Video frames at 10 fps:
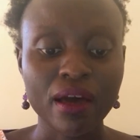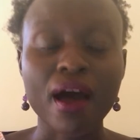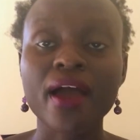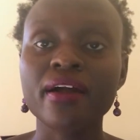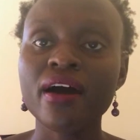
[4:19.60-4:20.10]

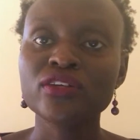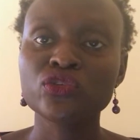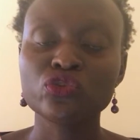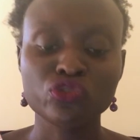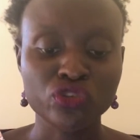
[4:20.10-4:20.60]
I urge
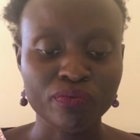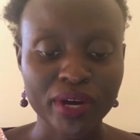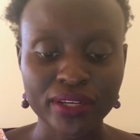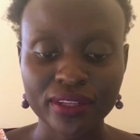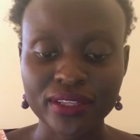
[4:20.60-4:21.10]
you to
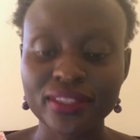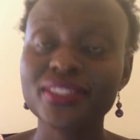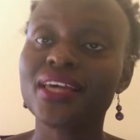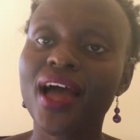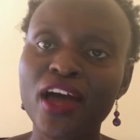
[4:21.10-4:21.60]
demand that
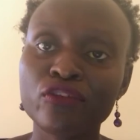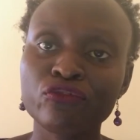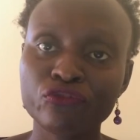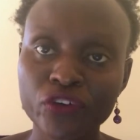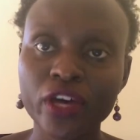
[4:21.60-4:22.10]
this
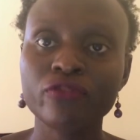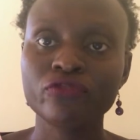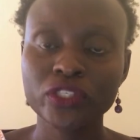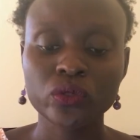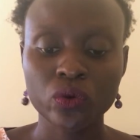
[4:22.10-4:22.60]
unfair
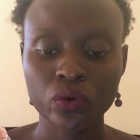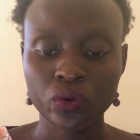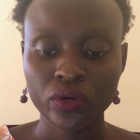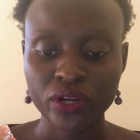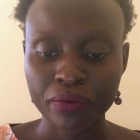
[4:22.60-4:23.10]

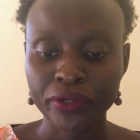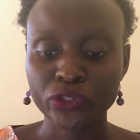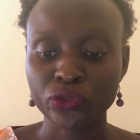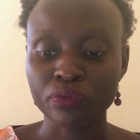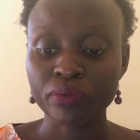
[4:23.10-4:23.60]
fiscal
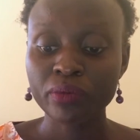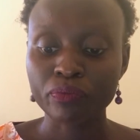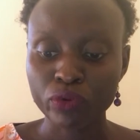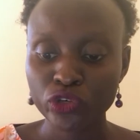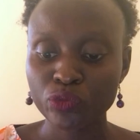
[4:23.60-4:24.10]
direction be
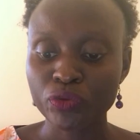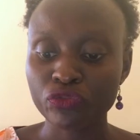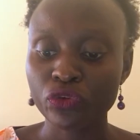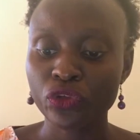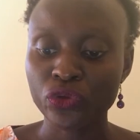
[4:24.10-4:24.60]
brought
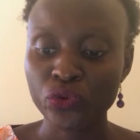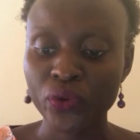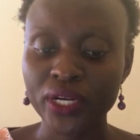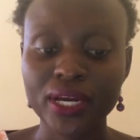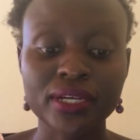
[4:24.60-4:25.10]
before the
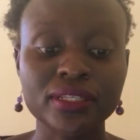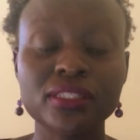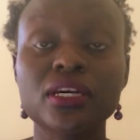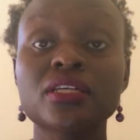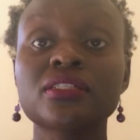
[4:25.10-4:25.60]
UN and
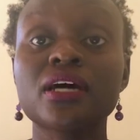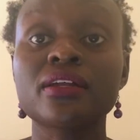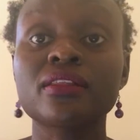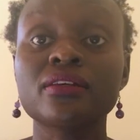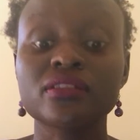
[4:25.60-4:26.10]
discussed
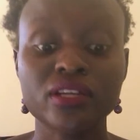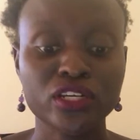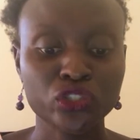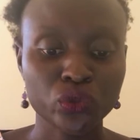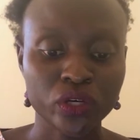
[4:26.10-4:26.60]
at the
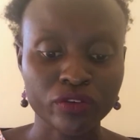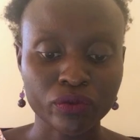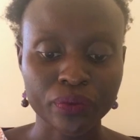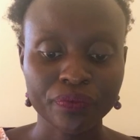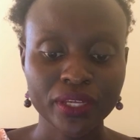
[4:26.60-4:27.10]
international
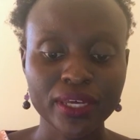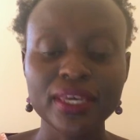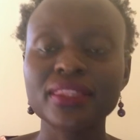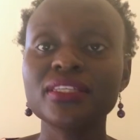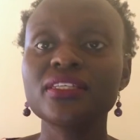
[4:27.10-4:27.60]
level.
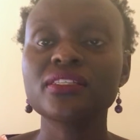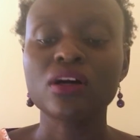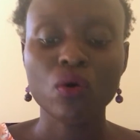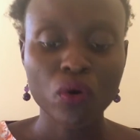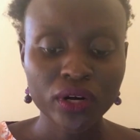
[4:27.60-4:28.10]
This is
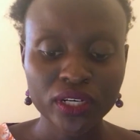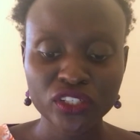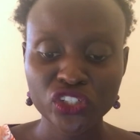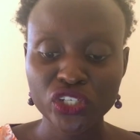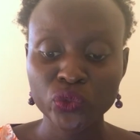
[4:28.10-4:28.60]
the only
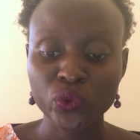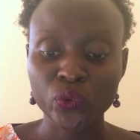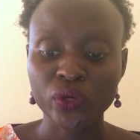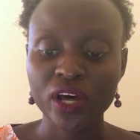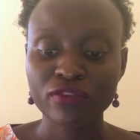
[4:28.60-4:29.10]
chance we
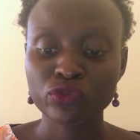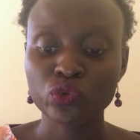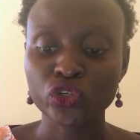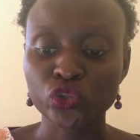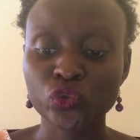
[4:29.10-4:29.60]
will have
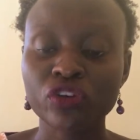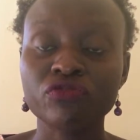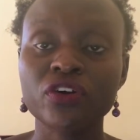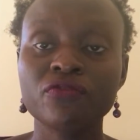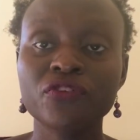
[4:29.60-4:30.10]
to ensure
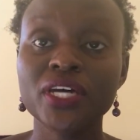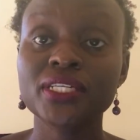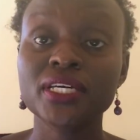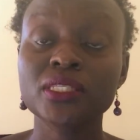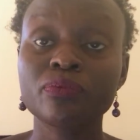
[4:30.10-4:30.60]
fair
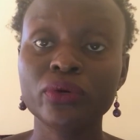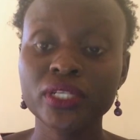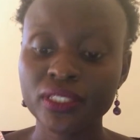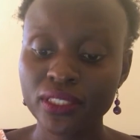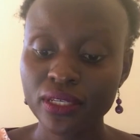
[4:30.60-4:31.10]
tax
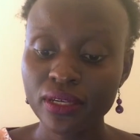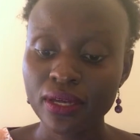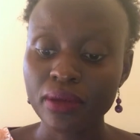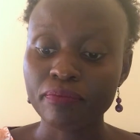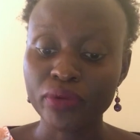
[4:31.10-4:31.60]
policy
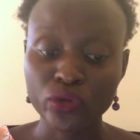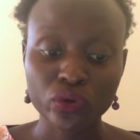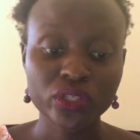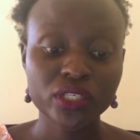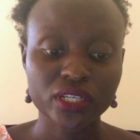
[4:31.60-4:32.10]

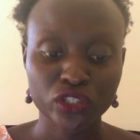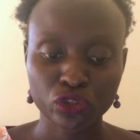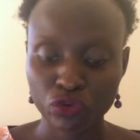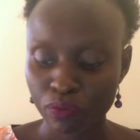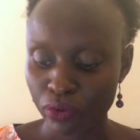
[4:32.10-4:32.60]
beyond
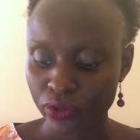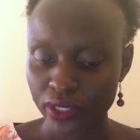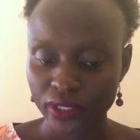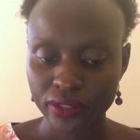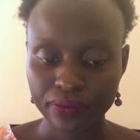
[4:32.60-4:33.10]
national
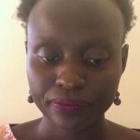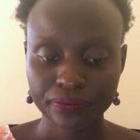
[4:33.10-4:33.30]
borders.